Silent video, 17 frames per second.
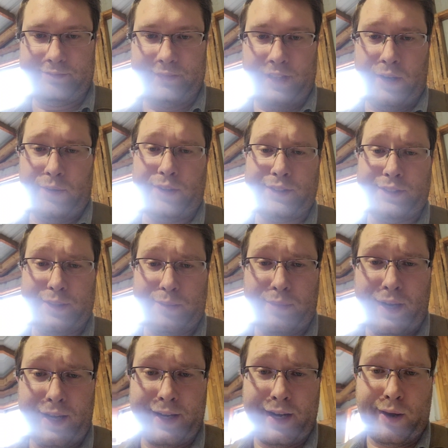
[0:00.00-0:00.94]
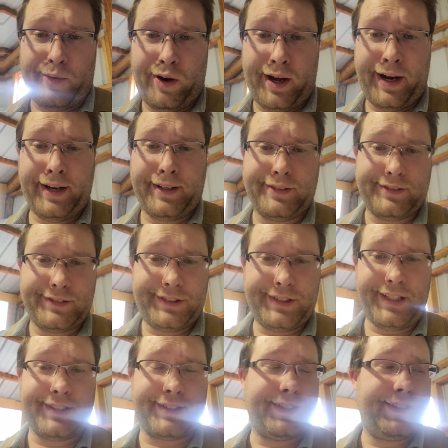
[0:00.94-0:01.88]
that wasn't the button I wanted.
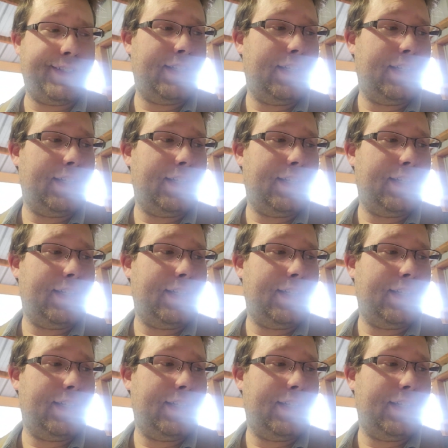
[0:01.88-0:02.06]
Jeez.